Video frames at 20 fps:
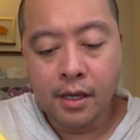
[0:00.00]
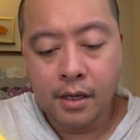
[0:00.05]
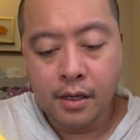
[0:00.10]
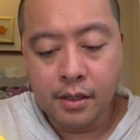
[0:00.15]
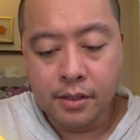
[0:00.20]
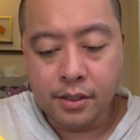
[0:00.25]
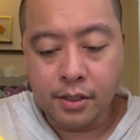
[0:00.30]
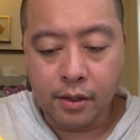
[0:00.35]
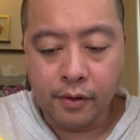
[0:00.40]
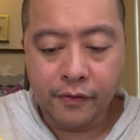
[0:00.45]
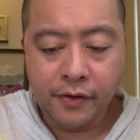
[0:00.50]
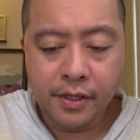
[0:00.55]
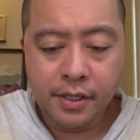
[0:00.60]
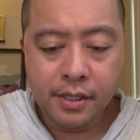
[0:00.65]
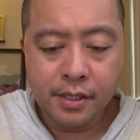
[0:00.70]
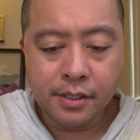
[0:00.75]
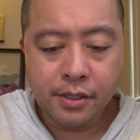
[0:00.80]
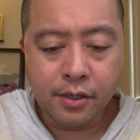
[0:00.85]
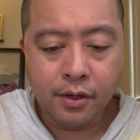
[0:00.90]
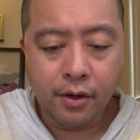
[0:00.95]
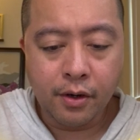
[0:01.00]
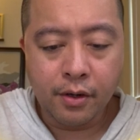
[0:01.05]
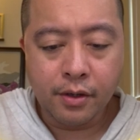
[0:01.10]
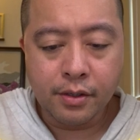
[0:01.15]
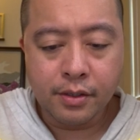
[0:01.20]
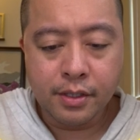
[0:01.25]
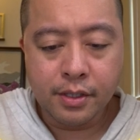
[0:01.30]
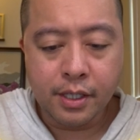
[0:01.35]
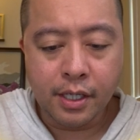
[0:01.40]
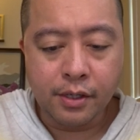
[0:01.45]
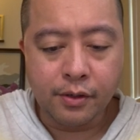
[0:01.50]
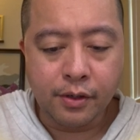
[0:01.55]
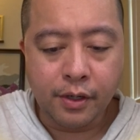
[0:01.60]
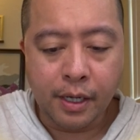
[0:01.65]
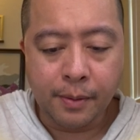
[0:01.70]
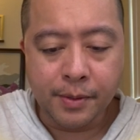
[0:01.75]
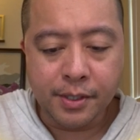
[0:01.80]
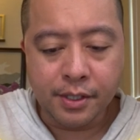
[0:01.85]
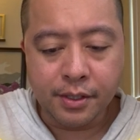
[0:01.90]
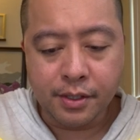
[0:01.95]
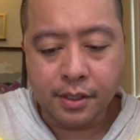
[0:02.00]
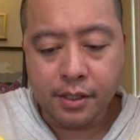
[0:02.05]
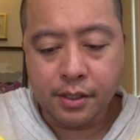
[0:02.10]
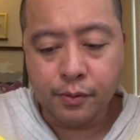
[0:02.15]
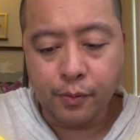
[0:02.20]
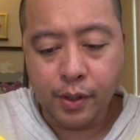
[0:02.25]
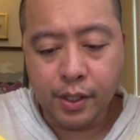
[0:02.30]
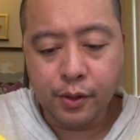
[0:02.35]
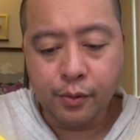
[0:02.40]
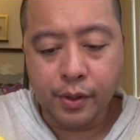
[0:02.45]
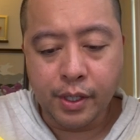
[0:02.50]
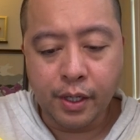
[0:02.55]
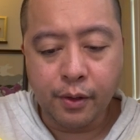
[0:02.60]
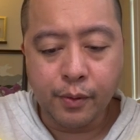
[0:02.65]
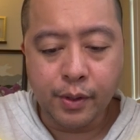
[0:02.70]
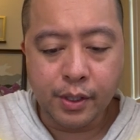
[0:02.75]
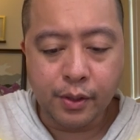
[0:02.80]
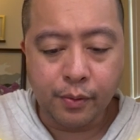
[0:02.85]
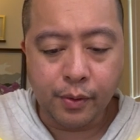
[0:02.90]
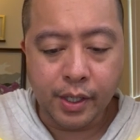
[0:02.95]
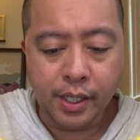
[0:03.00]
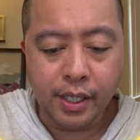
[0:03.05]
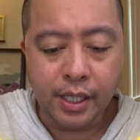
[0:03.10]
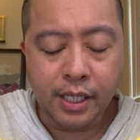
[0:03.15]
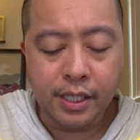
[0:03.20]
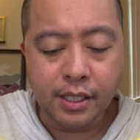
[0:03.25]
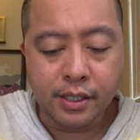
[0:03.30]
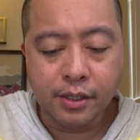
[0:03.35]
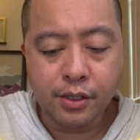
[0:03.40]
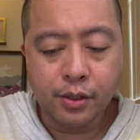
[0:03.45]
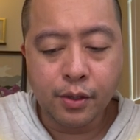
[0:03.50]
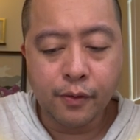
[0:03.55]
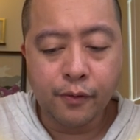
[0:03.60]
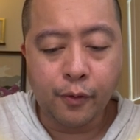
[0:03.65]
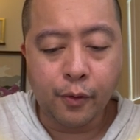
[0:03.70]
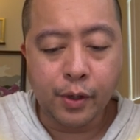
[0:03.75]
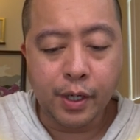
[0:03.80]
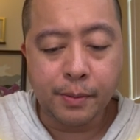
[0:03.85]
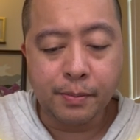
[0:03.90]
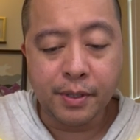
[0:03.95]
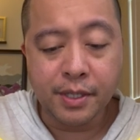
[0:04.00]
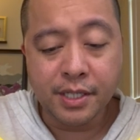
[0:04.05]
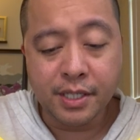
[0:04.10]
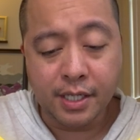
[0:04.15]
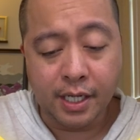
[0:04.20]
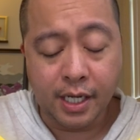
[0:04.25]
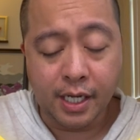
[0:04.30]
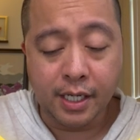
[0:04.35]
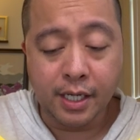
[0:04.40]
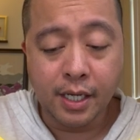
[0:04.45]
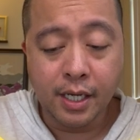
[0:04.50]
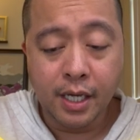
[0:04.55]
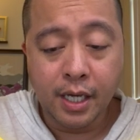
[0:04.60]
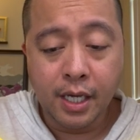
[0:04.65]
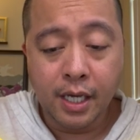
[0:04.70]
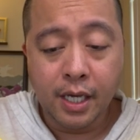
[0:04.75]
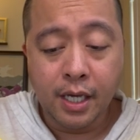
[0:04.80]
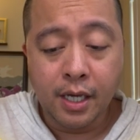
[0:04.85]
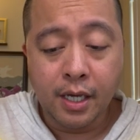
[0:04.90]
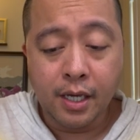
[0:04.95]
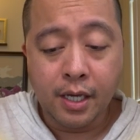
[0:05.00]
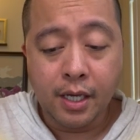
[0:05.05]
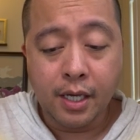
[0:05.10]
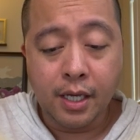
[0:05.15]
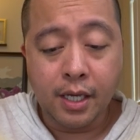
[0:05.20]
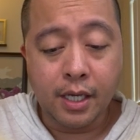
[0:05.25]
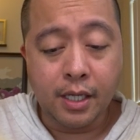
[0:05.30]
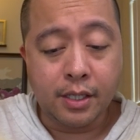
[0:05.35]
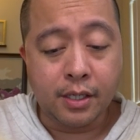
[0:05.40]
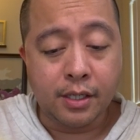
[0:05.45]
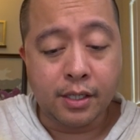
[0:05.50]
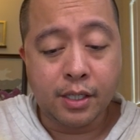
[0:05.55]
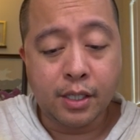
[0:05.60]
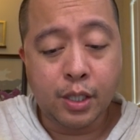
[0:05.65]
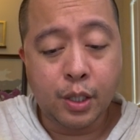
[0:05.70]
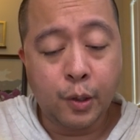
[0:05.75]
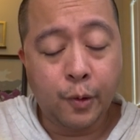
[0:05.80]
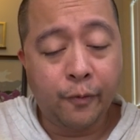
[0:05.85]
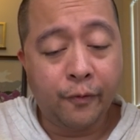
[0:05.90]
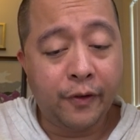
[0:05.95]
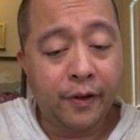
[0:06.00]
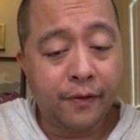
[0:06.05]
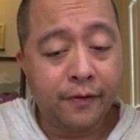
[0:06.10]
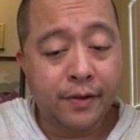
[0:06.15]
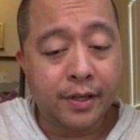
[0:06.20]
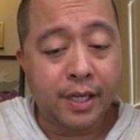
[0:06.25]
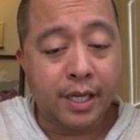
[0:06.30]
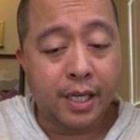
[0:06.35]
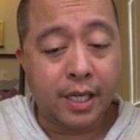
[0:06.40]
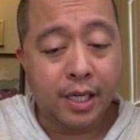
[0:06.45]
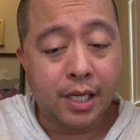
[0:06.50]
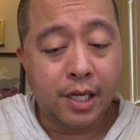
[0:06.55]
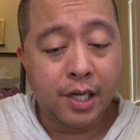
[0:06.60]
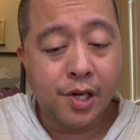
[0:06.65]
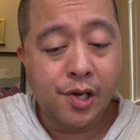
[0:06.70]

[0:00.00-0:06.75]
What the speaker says: So if he discards, I don't know how much this does. 120, 120, that does 240 plus 10. It does 250.